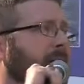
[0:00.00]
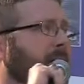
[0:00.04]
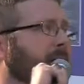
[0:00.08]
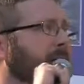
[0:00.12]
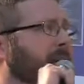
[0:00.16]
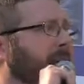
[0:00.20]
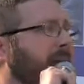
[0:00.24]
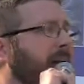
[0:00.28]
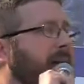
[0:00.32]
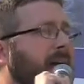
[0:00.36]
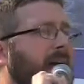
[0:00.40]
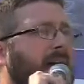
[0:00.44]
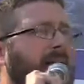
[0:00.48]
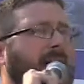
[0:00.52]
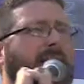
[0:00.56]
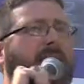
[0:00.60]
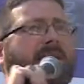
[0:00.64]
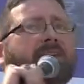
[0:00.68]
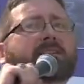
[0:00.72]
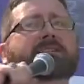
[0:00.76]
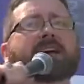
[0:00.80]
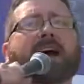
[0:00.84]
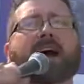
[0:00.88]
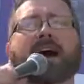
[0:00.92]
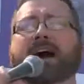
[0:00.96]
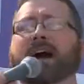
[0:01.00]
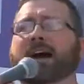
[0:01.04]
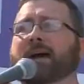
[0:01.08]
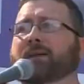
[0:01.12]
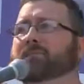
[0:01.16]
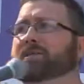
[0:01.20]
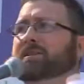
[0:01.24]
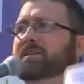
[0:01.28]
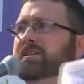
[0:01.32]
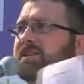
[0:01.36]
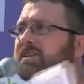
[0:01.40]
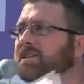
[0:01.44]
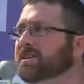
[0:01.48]
And I had a
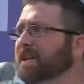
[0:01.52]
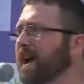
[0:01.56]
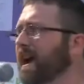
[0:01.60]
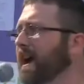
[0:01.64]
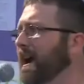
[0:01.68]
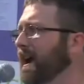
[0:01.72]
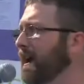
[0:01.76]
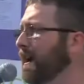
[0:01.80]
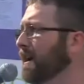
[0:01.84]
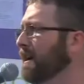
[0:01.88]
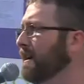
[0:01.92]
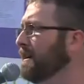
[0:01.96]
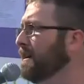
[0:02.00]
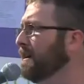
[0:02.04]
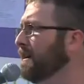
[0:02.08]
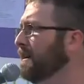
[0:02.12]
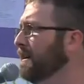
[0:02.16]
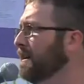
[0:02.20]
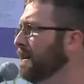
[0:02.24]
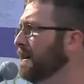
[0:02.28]
time to share.